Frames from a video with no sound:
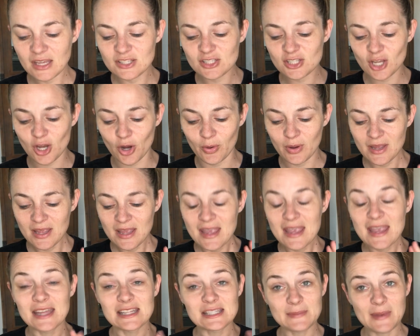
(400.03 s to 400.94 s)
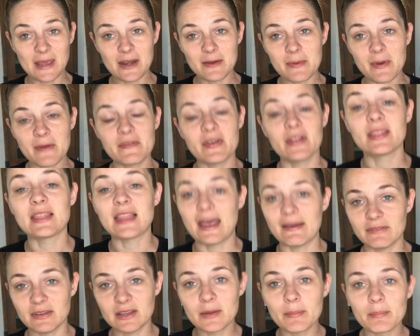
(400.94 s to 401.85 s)
So it's made up of
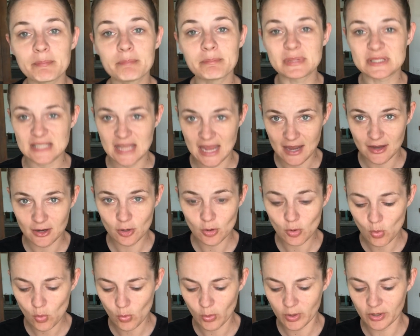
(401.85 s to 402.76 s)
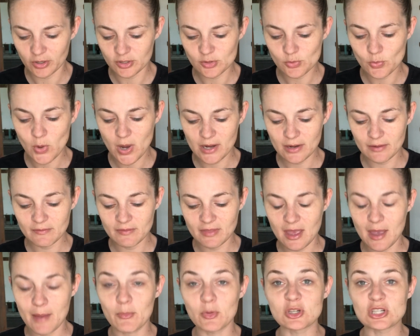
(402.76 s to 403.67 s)
11 botanical oils, one of
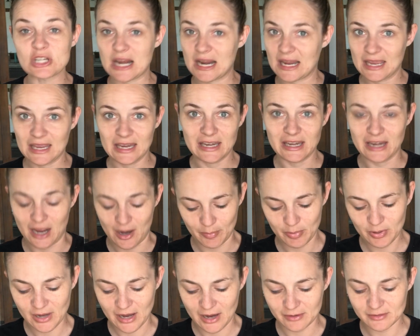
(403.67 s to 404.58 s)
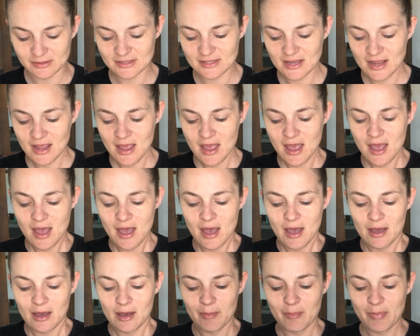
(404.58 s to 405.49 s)
them, which I cannot pronounce,
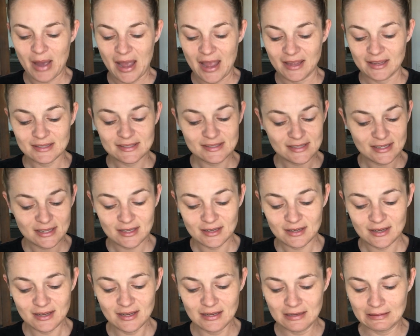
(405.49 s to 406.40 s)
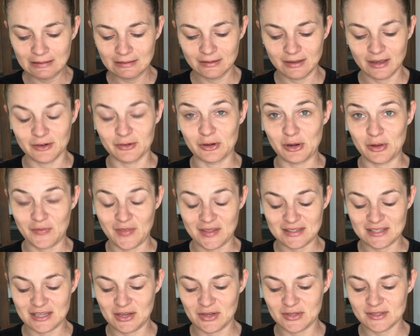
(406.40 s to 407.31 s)
biosin, I don't know if
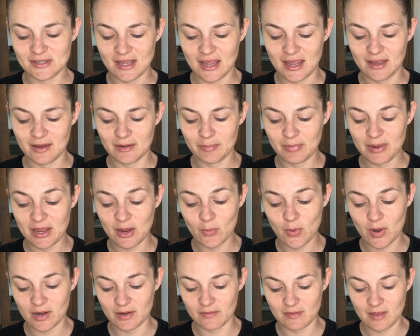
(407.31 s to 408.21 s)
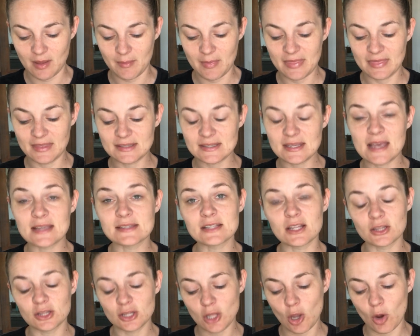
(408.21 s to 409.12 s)
that's how you say it, being one of them. And this
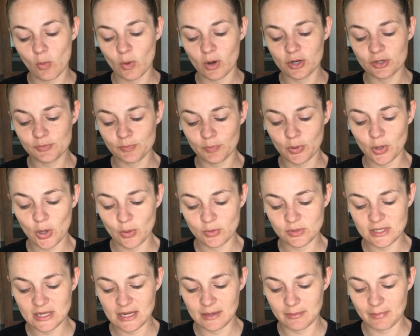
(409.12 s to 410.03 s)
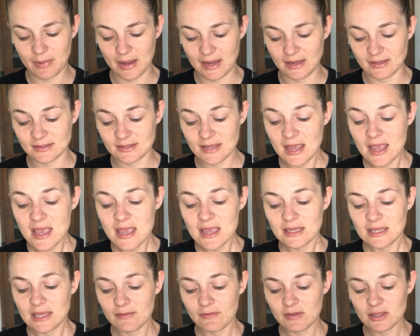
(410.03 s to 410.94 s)
has a lower protein base,
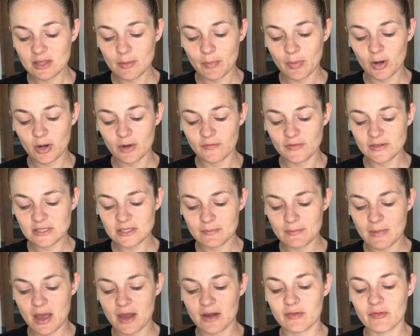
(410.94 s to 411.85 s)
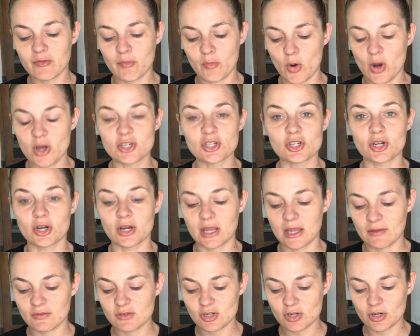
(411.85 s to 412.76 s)
giving the perfect amount of moisture.
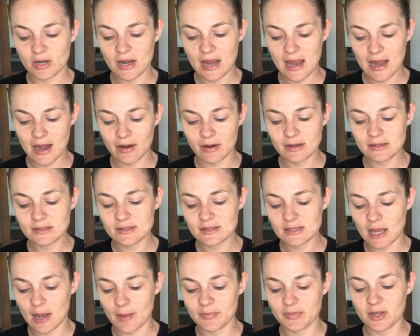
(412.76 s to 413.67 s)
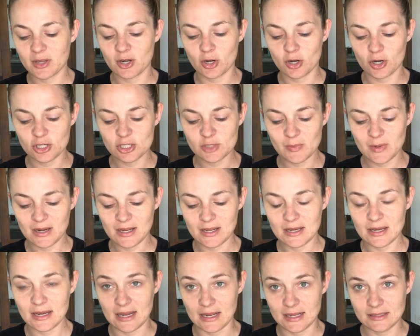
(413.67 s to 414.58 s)
It gives your hair and scalp the nourishment
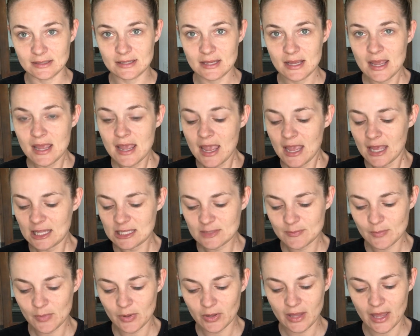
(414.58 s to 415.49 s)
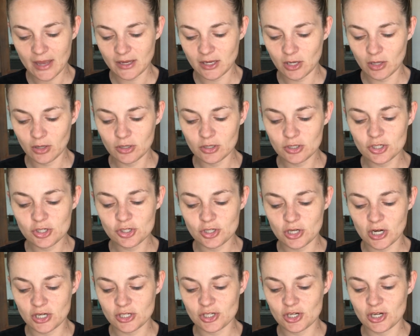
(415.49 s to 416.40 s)
it needs. Its molecular
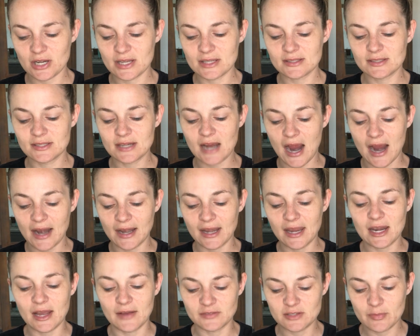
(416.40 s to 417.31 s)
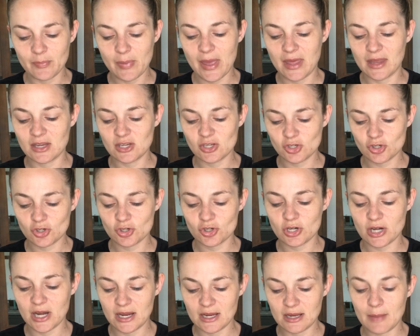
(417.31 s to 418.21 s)
structure is tiny enough to
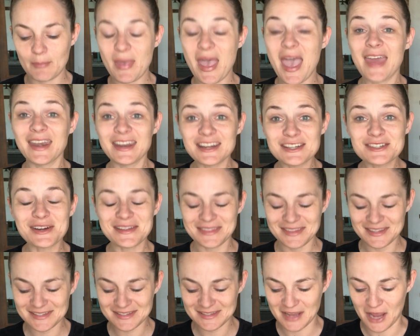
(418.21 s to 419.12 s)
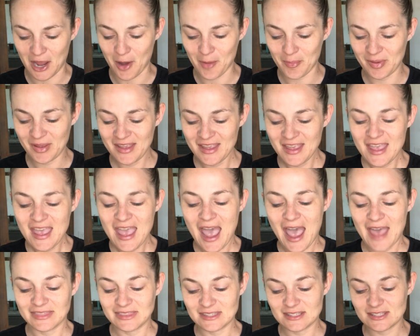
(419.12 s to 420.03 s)
penetrate the scalp
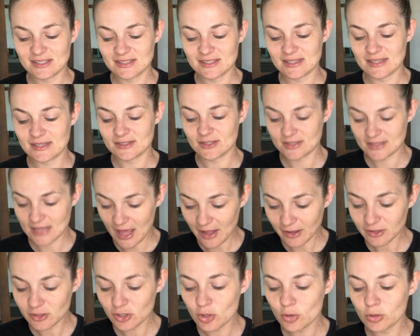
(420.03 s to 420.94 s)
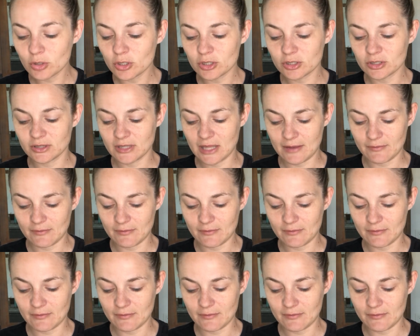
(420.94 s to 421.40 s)
at the cellular